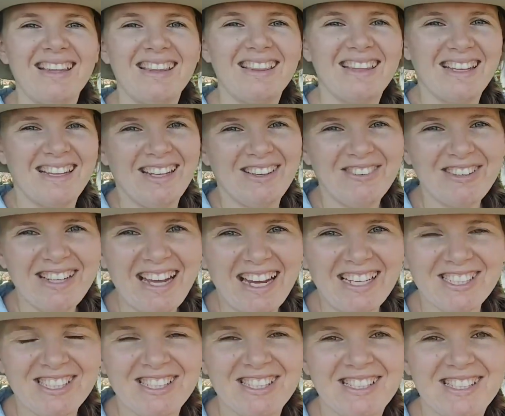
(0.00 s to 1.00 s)
The
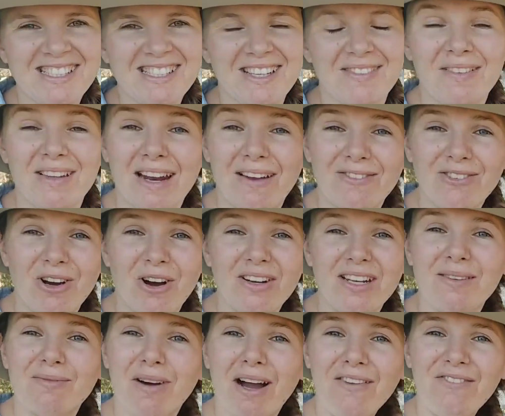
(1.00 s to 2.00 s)
irrigation system that I've got
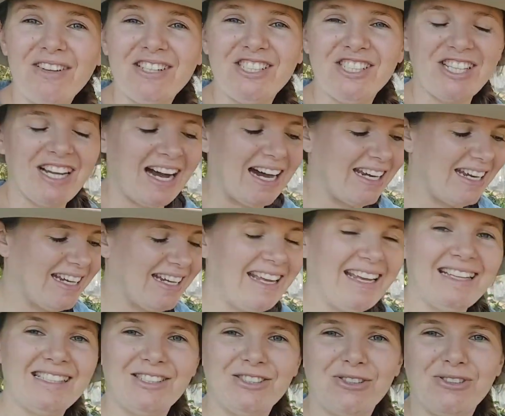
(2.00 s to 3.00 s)
in my veggie garden is